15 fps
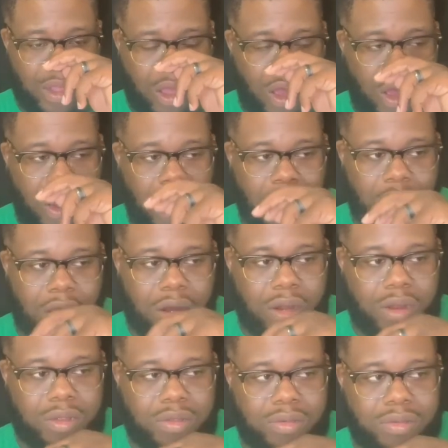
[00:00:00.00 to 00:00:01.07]

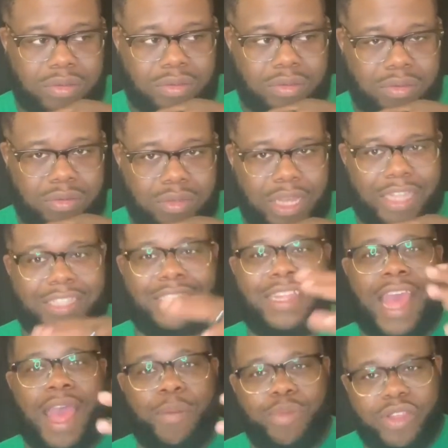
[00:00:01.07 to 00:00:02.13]
are
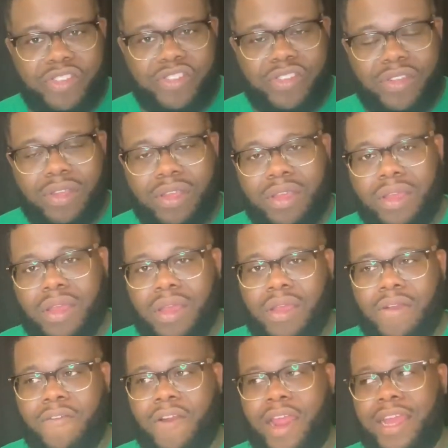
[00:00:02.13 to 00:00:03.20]
established,
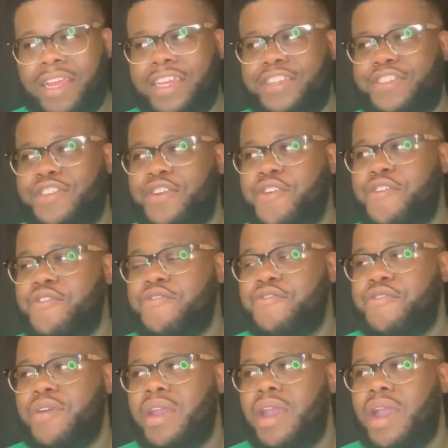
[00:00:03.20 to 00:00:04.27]
right? And so
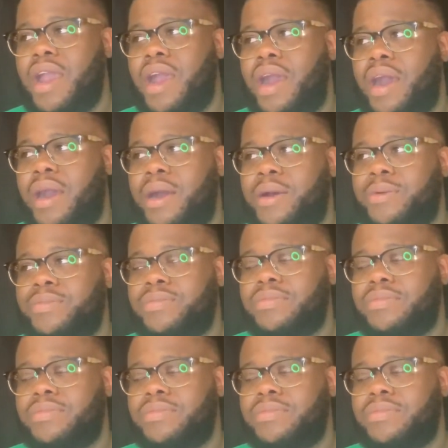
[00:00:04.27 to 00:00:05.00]
um,